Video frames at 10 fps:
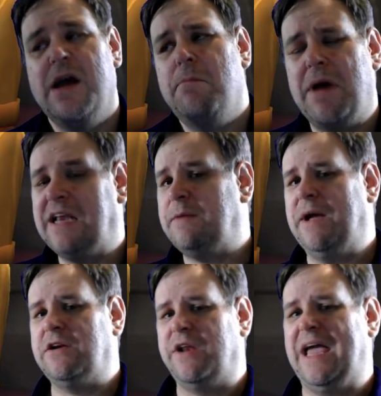Might
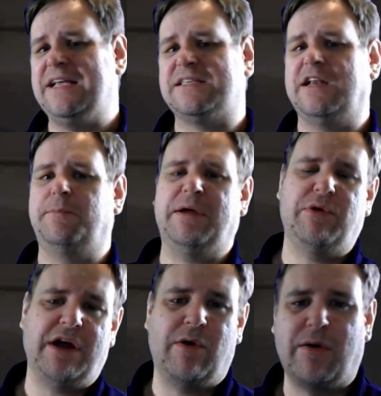depend on haste a little bit.
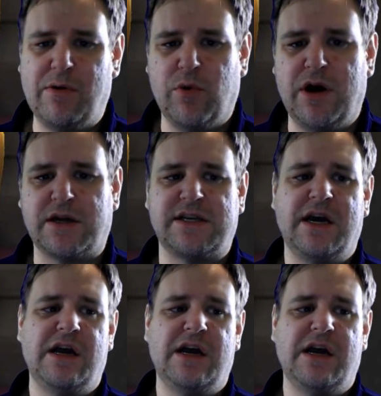We know how it works.